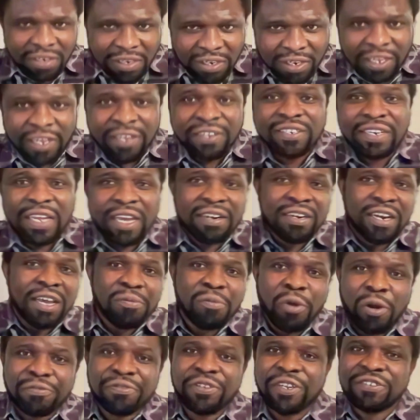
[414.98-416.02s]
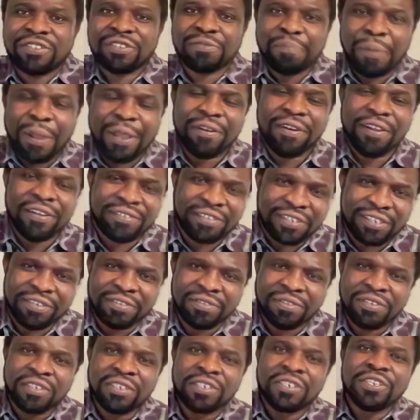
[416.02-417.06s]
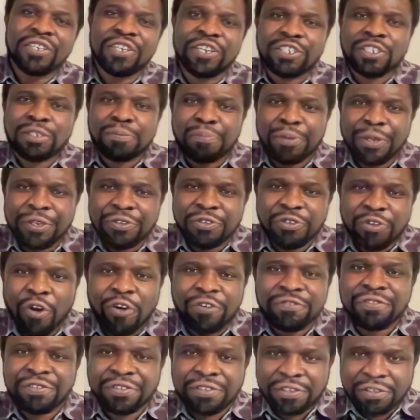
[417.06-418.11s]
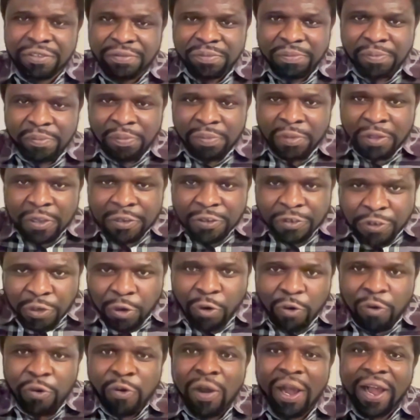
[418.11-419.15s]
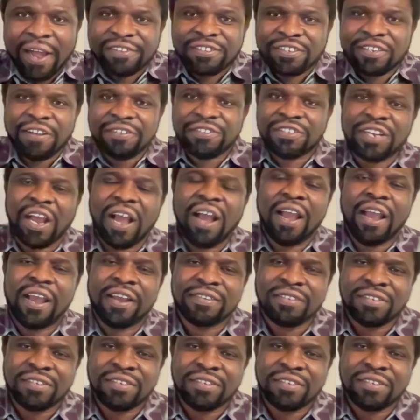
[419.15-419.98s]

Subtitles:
in the realm of the spirit is beyond you as a child.